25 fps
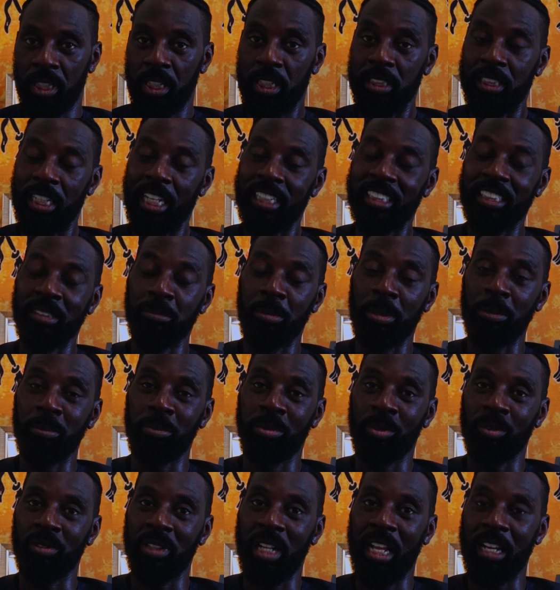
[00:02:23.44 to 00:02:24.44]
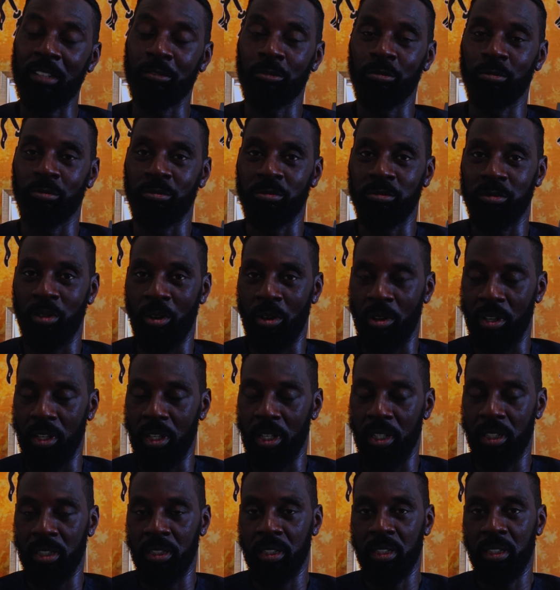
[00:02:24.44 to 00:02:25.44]
is actually been pronounced
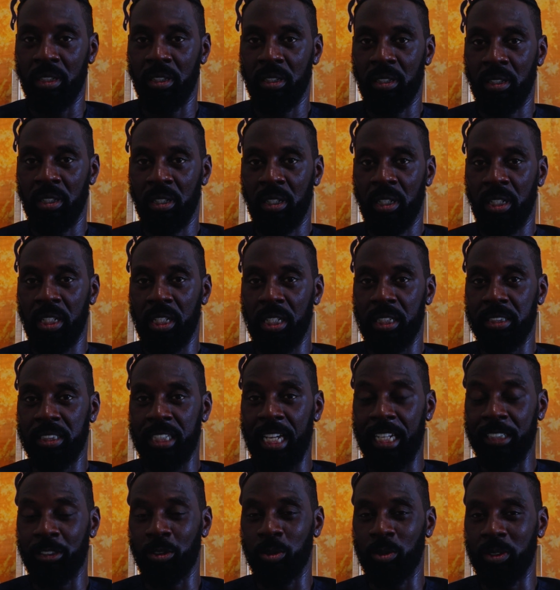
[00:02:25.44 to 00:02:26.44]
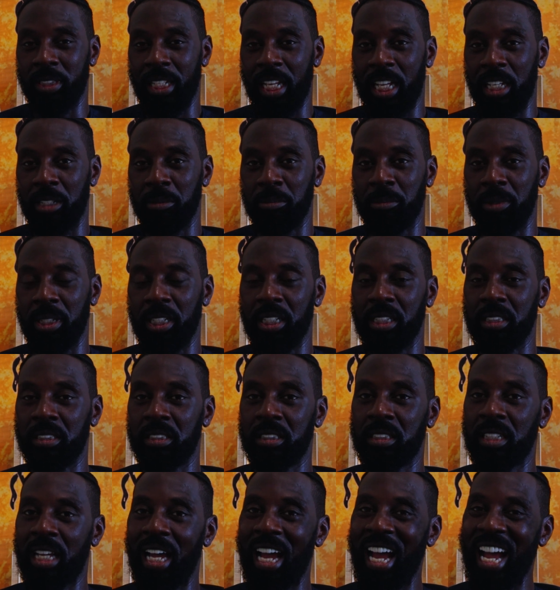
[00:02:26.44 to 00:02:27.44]
wrong. His actual name
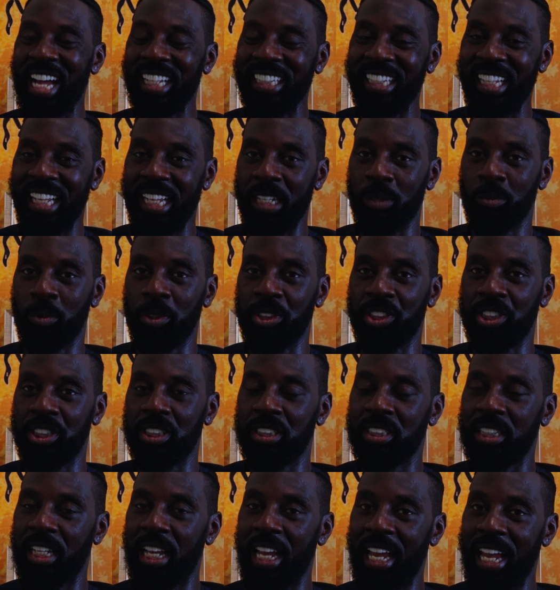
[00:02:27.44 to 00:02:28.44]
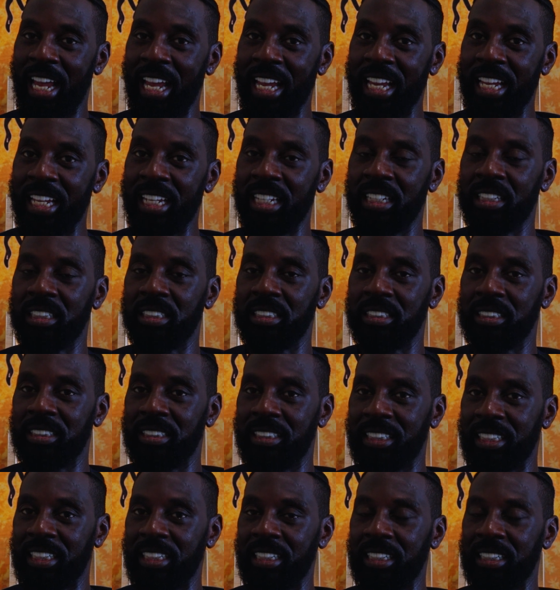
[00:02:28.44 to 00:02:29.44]
is Ade, which is A
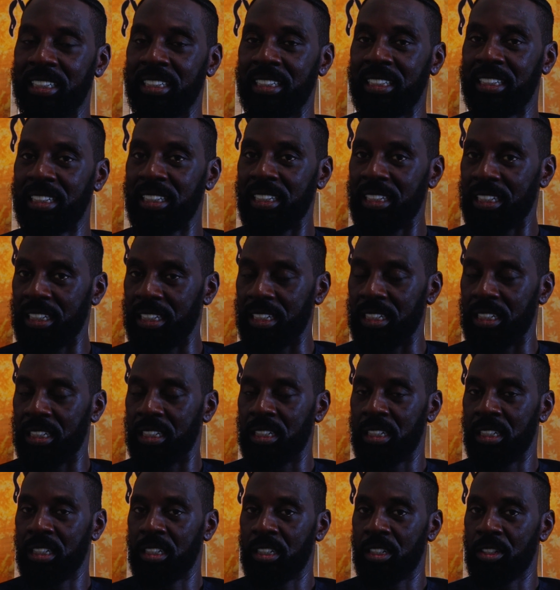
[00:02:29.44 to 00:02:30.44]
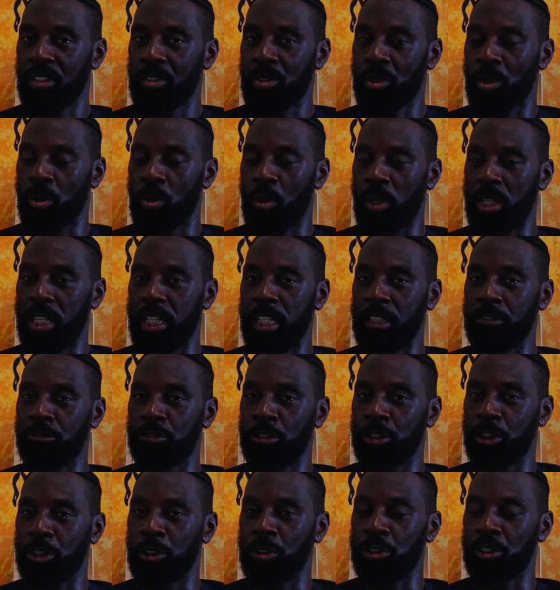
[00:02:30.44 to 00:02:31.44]
D E. So he
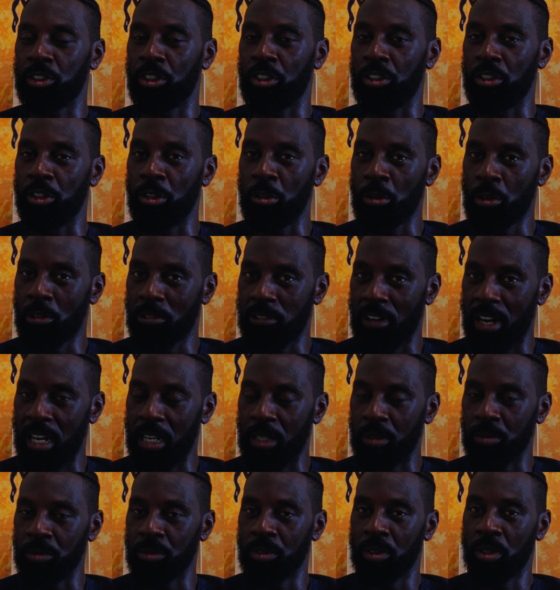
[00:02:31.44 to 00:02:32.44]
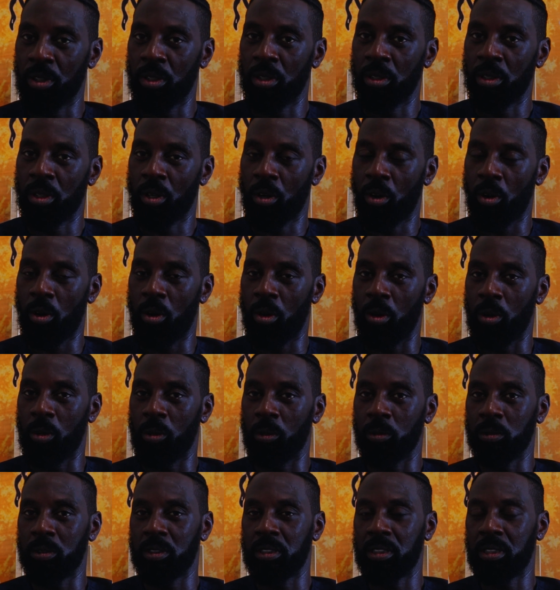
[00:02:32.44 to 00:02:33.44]
introduced a new crown
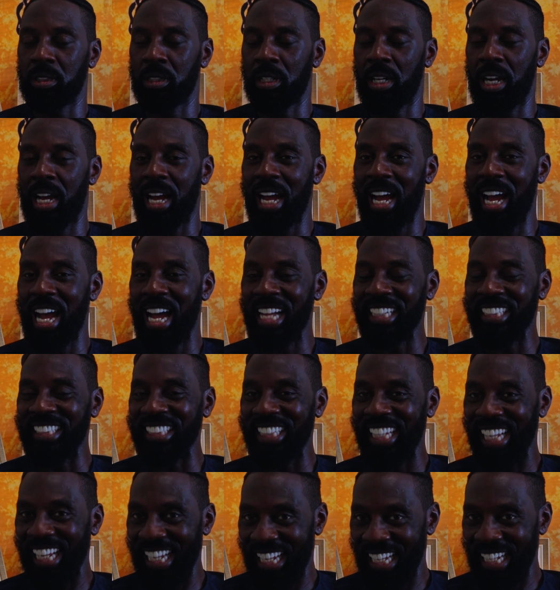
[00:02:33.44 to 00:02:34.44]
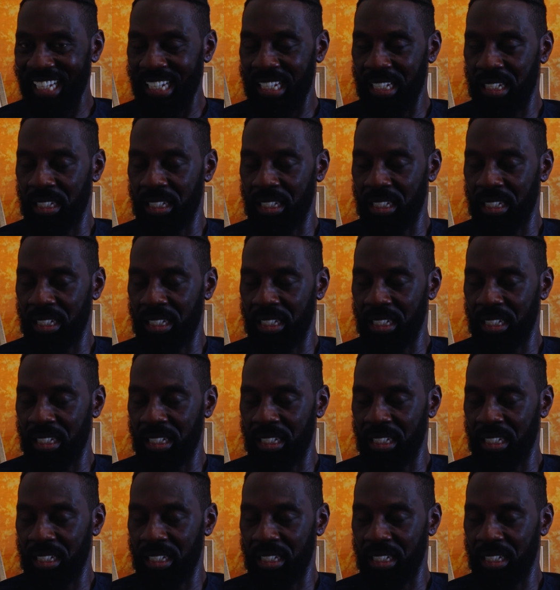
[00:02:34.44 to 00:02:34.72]
called Ade,